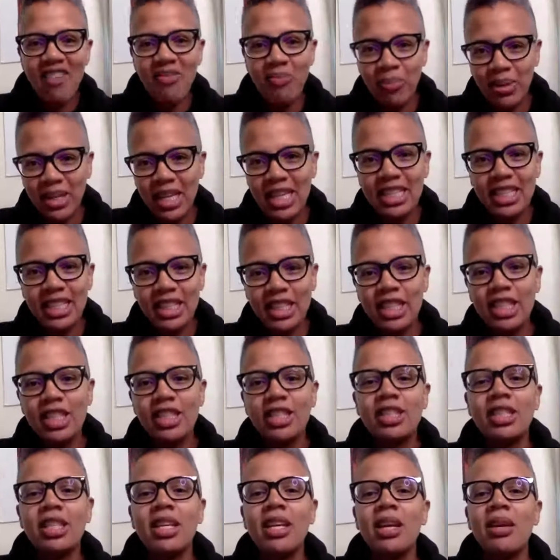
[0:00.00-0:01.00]
plus
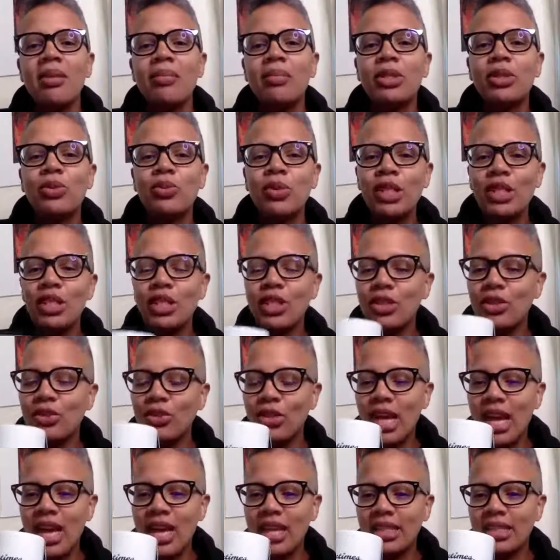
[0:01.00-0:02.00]
years between you
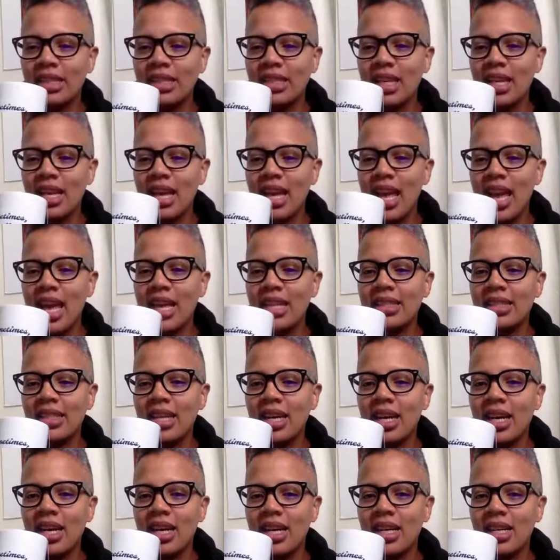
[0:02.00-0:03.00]
and
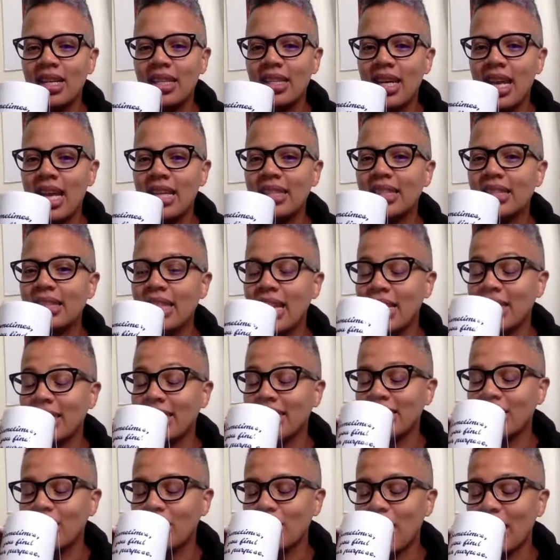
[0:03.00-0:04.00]

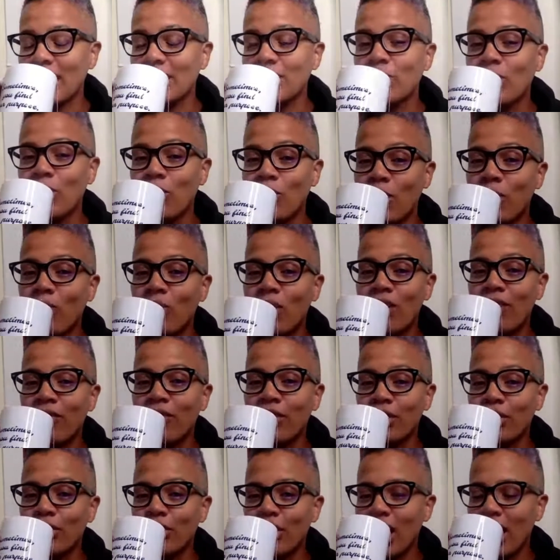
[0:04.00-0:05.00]
Stace. That's what we want
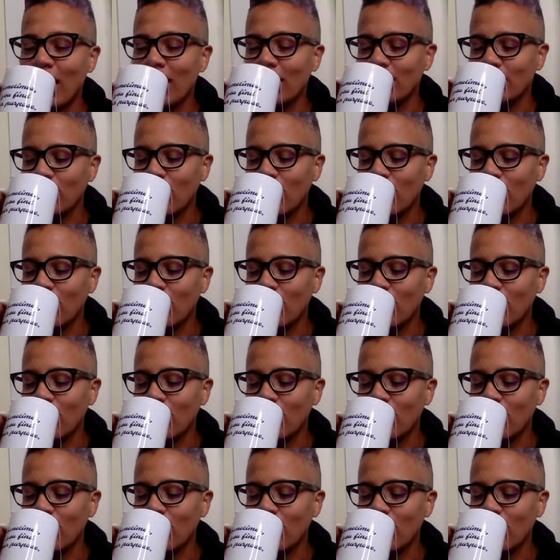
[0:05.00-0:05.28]
for you guys.